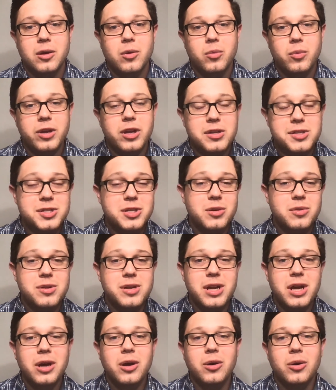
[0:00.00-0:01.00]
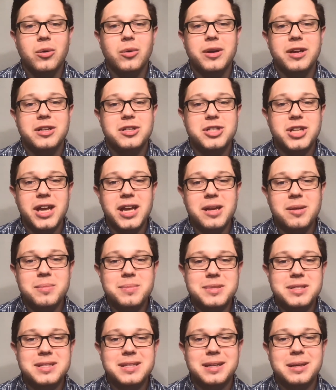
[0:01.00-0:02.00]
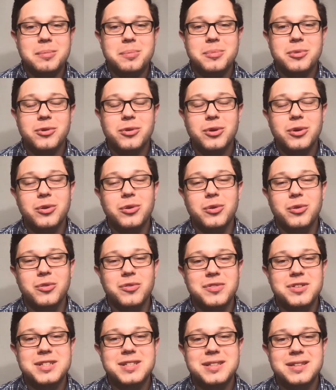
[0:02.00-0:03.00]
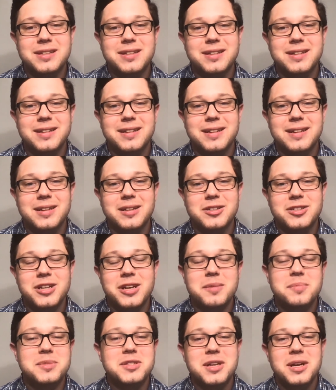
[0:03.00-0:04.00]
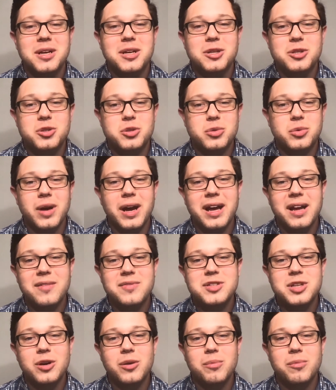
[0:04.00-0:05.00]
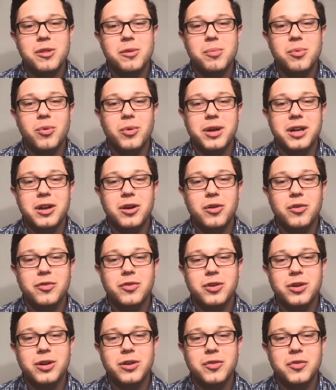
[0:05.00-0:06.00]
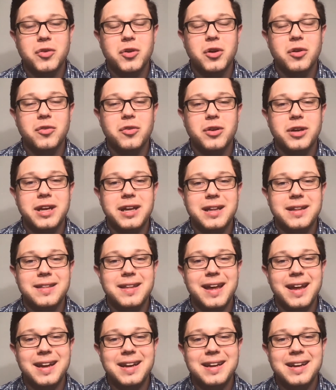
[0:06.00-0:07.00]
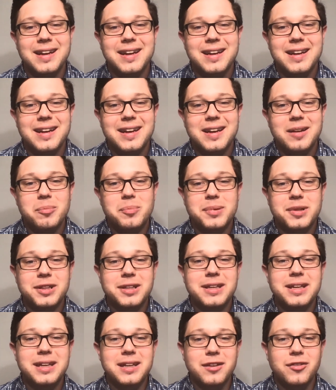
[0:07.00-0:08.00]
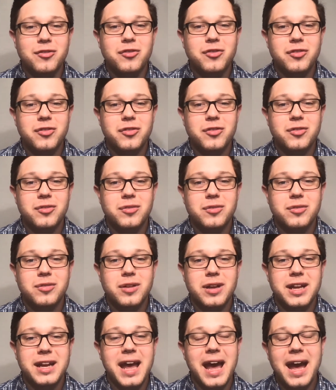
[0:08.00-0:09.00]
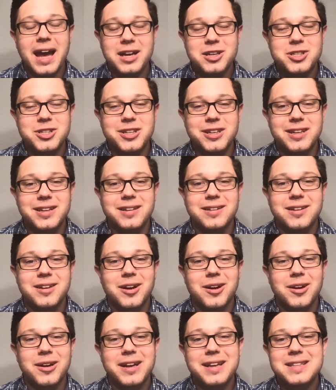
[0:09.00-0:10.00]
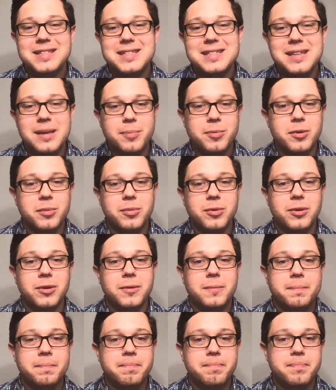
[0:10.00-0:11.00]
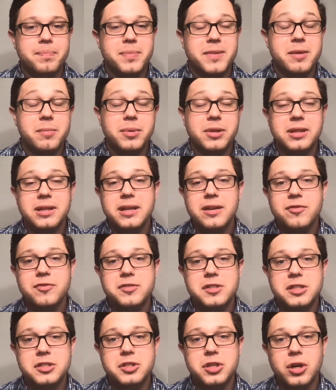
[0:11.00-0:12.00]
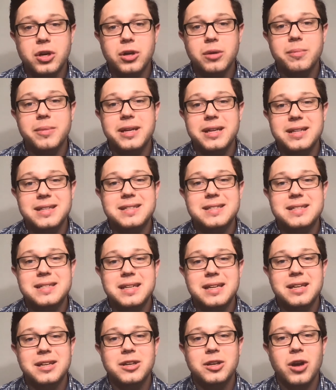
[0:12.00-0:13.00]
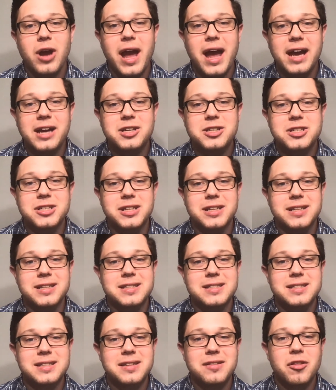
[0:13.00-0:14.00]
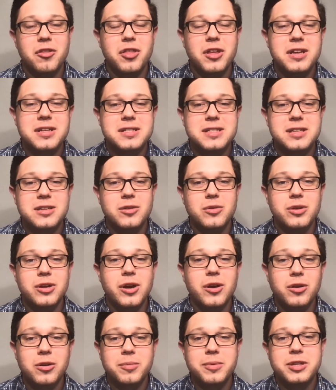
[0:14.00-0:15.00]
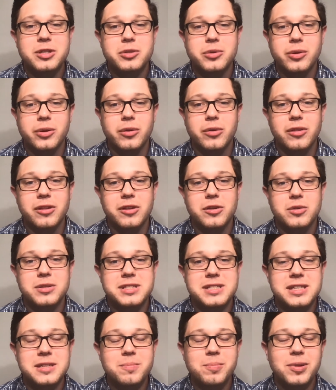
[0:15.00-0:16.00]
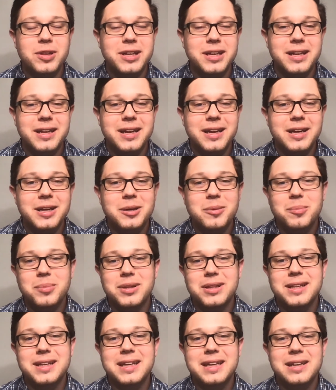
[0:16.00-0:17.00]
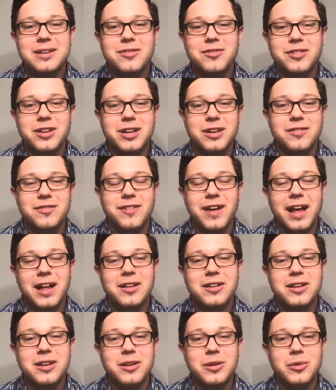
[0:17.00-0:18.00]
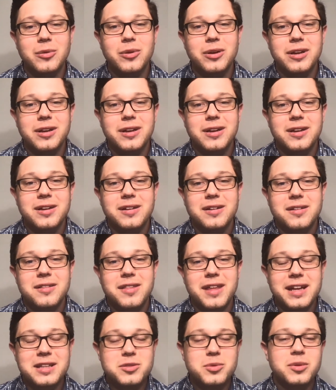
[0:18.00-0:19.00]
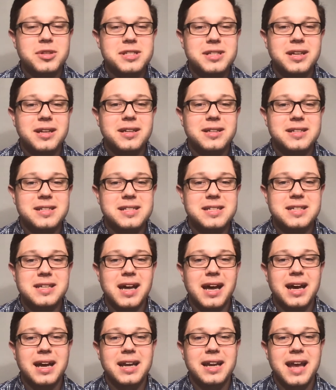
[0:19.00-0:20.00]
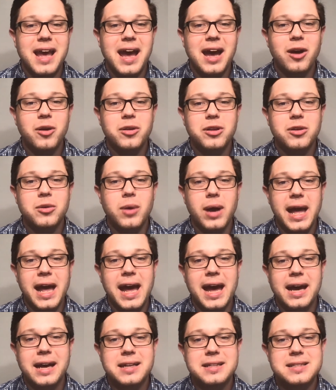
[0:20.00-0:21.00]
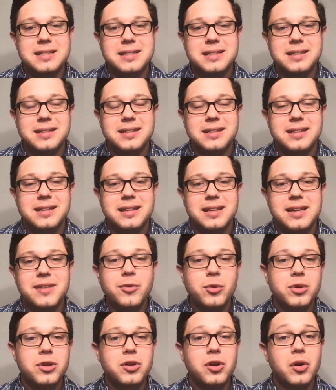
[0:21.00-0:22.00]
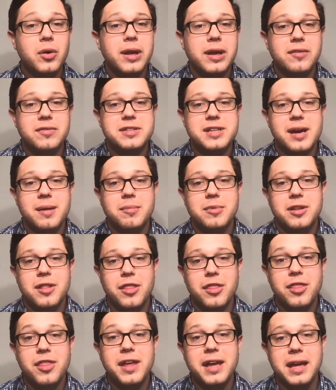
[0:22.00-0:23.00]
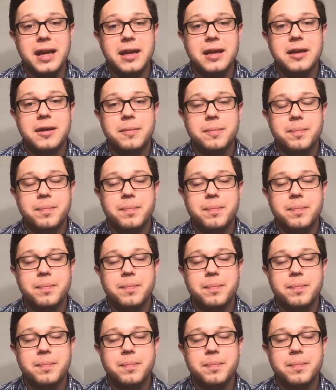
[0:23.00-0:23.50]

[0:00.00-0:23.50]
We also know, and James proves, James drives home the point over and over and over again that belief and action are inseparable. That belief determines your actions, that the things that you know to be true, that you deeply believe and value, that's what's going to decide how you act, even when you don't have time to think.